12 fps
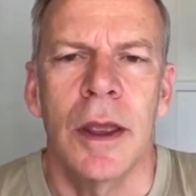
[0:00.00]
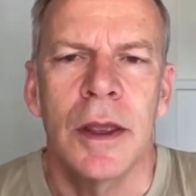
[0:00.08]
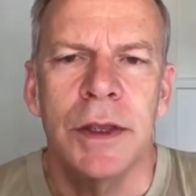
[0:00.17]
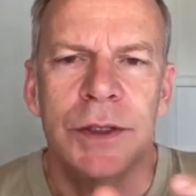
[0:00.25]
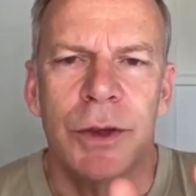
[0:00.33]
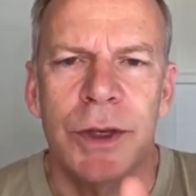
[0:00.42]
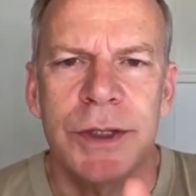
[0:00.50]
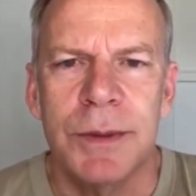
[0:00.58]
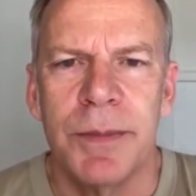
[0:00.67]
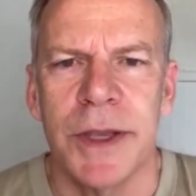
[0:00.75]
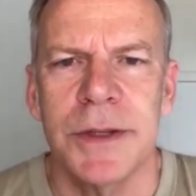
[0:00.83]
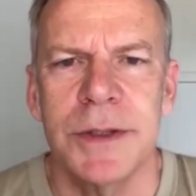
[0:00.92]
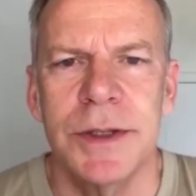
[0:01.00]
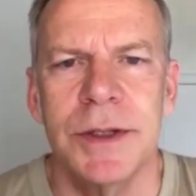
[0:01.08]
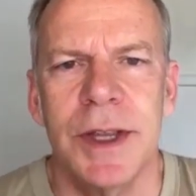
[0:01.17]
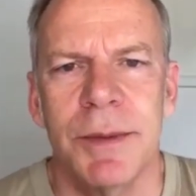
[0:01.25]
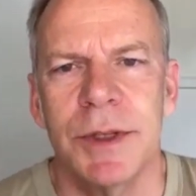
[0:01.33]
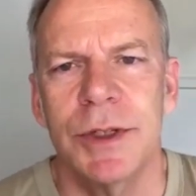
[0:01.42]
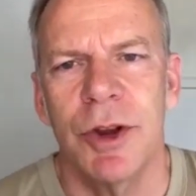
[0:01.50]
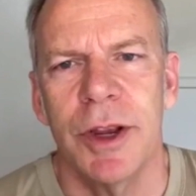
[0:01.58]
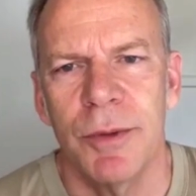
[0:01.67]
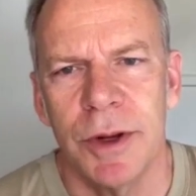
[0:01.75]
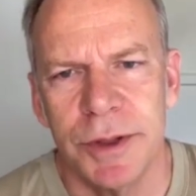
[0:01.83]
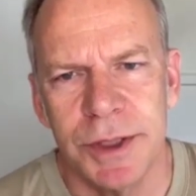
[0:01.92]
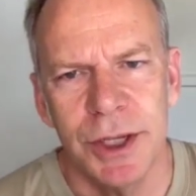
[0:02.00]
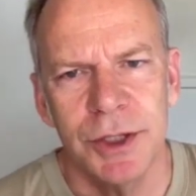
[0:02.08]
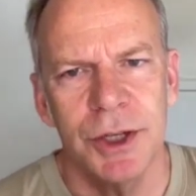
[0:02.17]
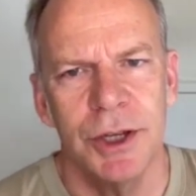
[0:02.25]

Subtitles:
So is it better to demonstrate while teaching